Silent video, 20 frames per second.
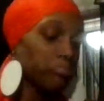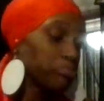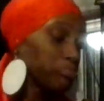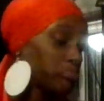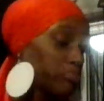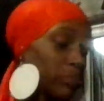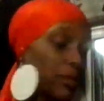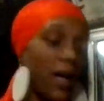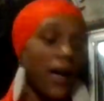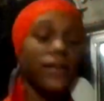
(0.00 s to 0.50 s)

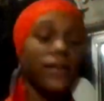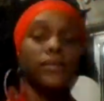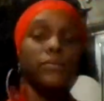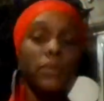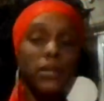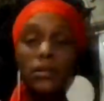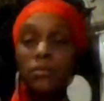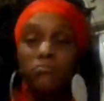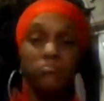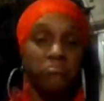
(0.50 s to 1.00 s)

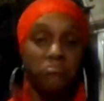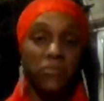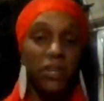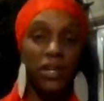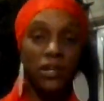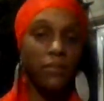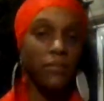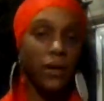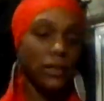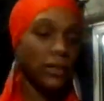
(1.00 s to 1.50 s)
blossoming
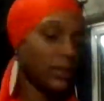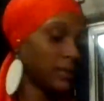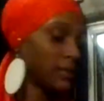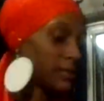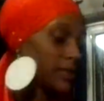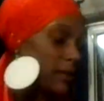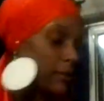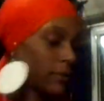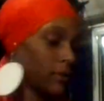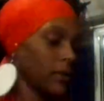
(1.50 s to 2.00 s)
in abundance.
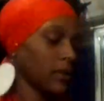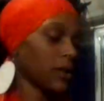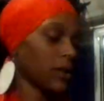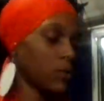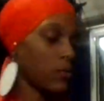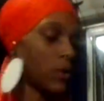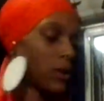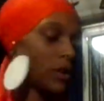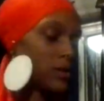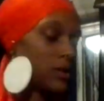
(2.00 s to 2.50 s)
I feel like I
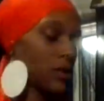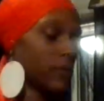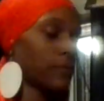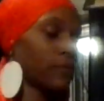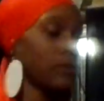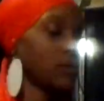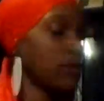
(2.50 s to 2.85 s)
want a few